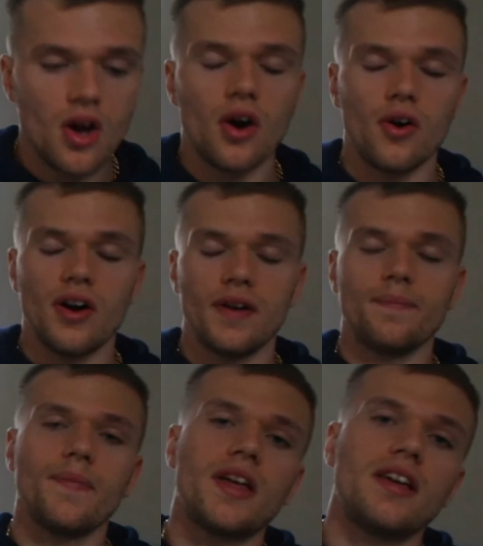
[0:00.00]
Alright,
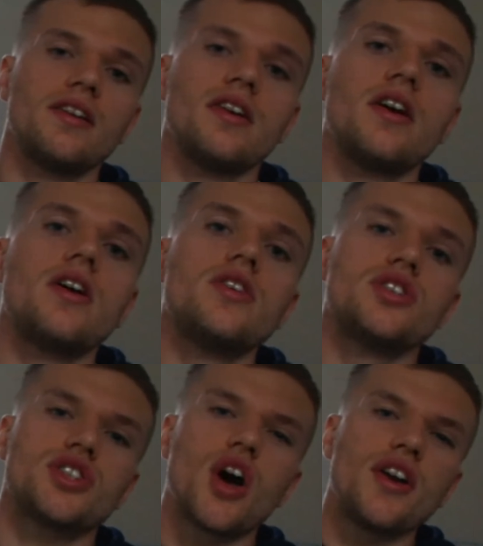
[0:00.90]

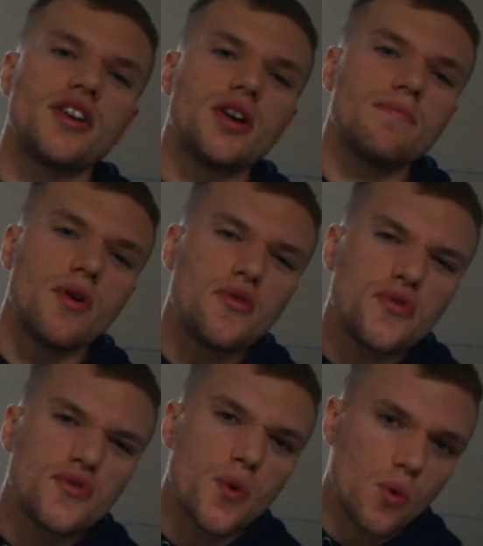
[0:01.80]
sign number
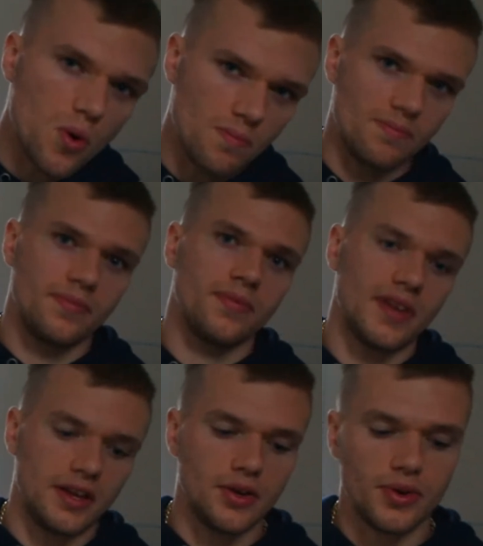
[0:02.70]
4
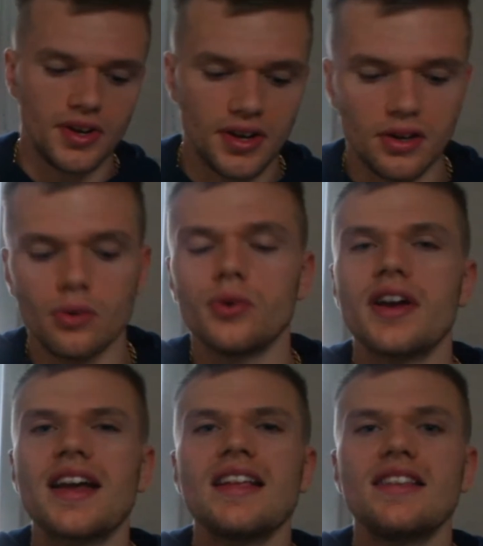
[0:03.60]
that you're in a
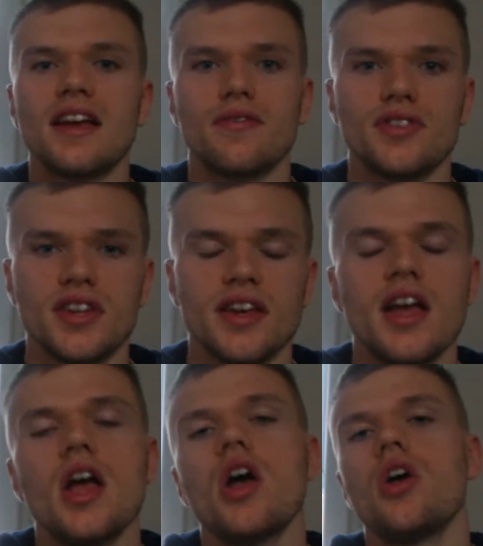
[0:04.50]
caloric deficit:
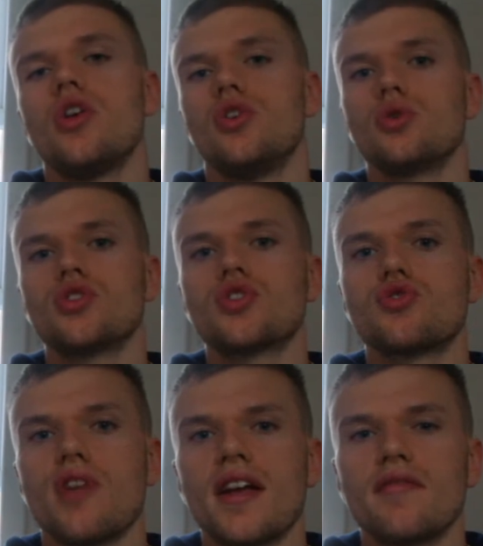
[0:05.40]
your
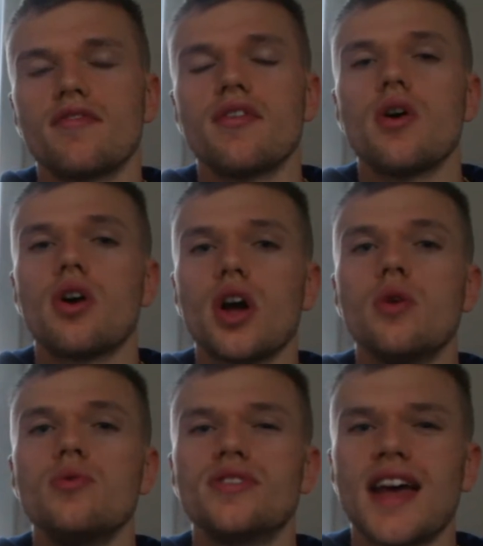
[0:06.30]
strength
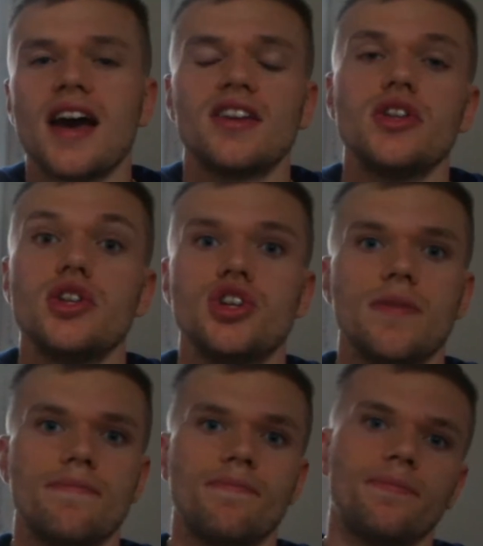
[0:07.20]
goes down in the gym.
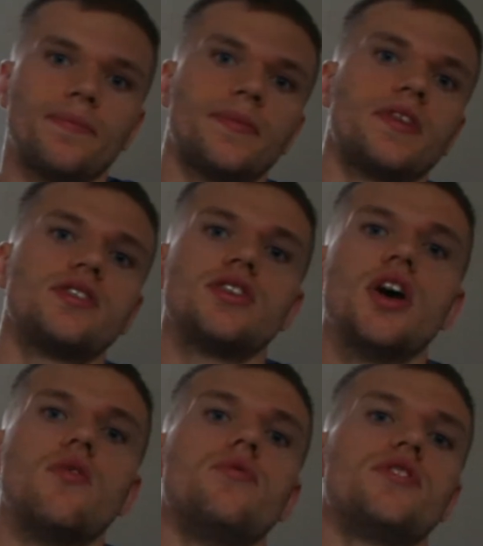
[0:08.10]
So
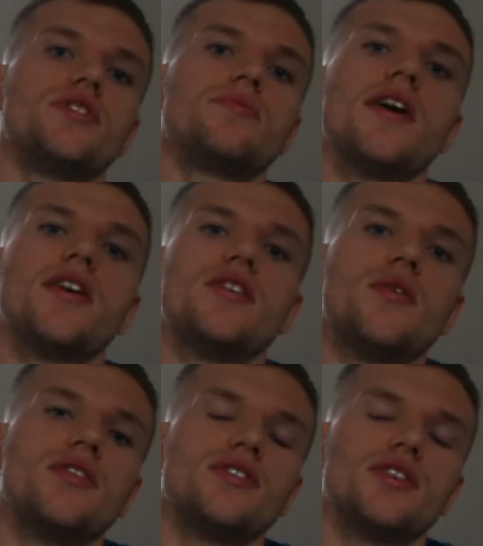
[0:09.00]
this is where you
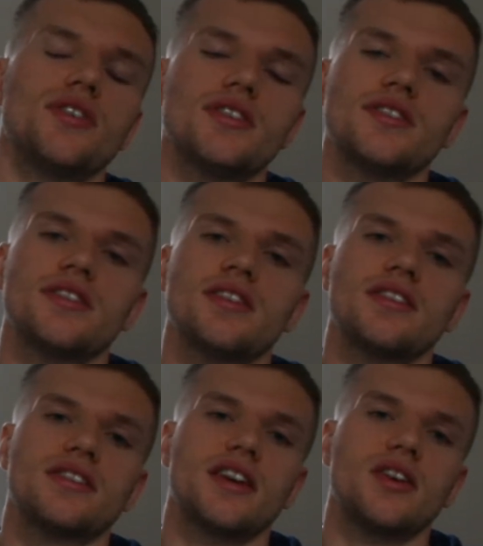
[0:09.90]
notice, so let's
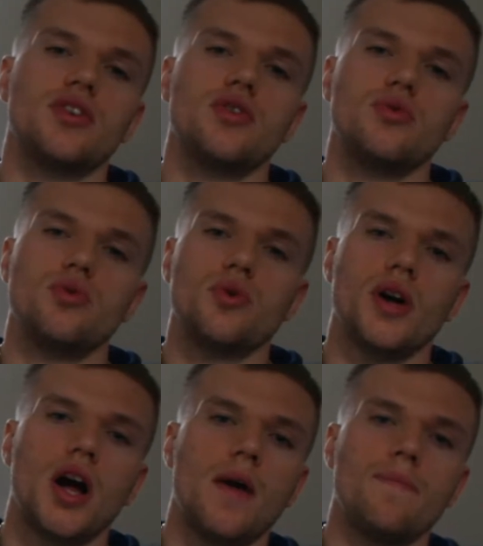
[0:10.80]
say you
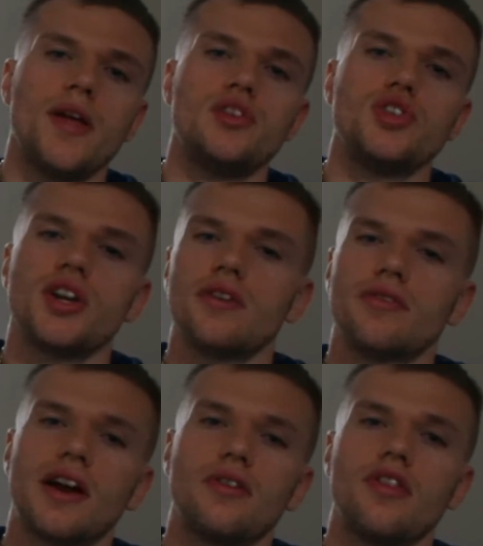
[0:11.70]
are benching
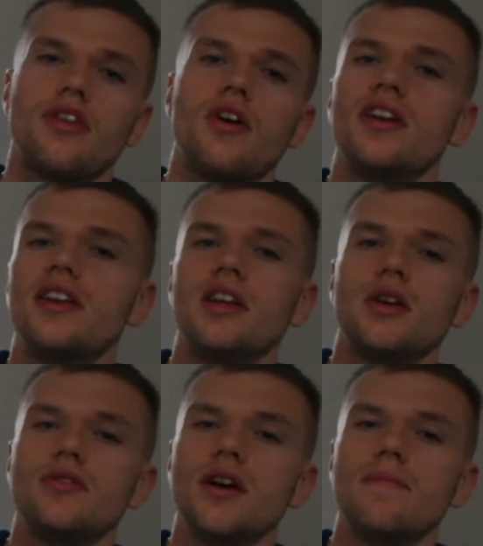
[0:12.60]
around 30 kilo
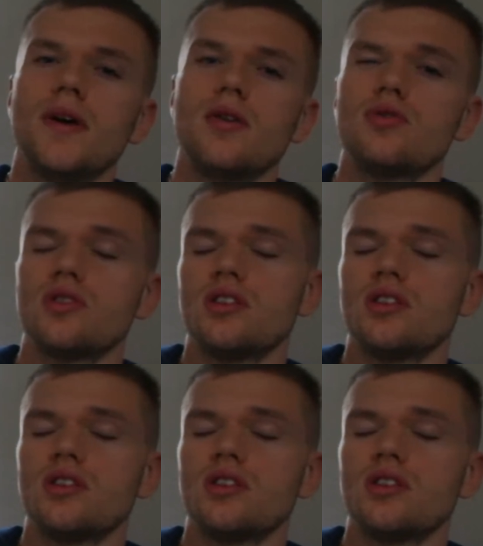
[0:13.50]
dumbbells,